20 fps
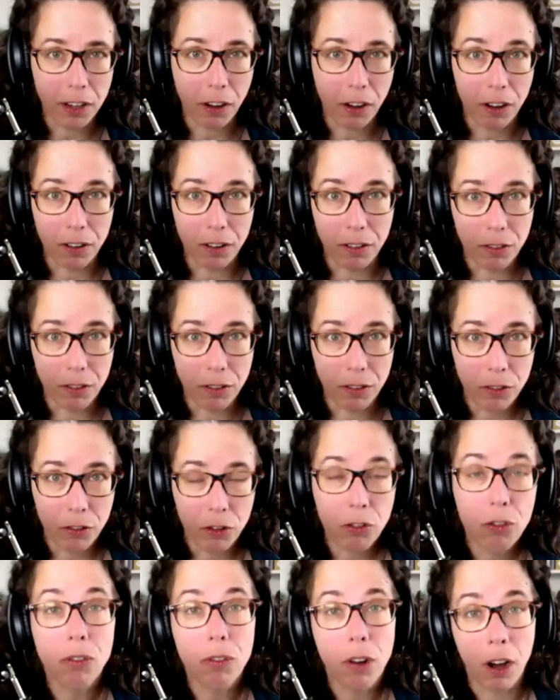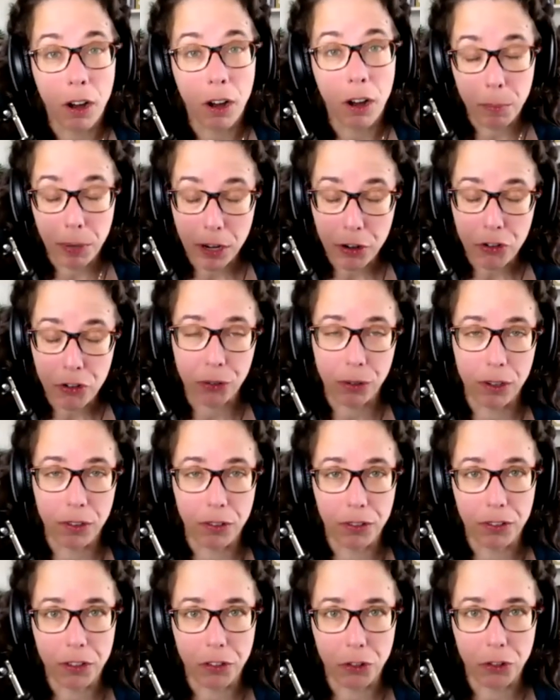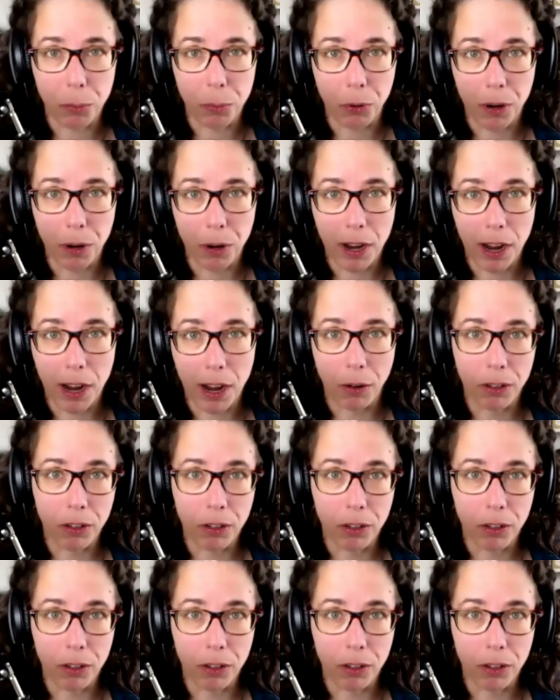on Pinterest, as you point out,